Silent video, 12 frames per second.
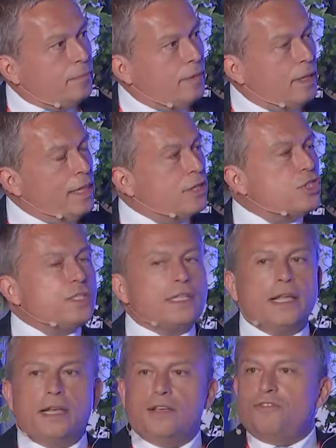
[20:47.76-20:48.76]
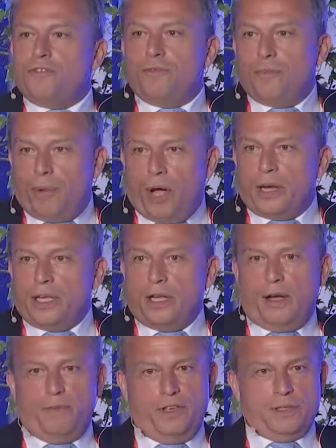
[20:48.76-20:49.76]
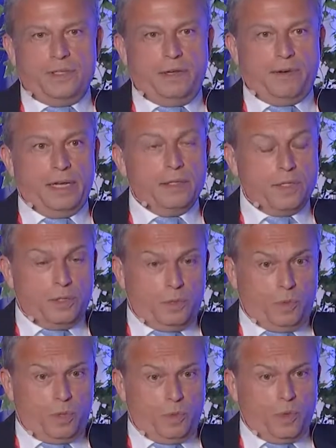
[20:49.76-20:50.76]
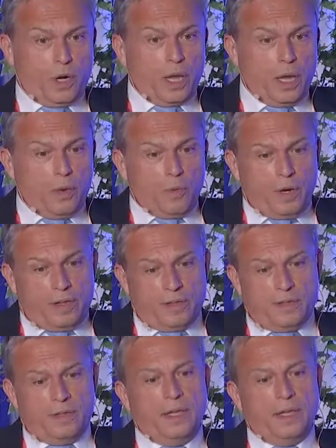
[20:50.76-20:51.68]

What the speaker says: legislative body, obviously, right? So we're working with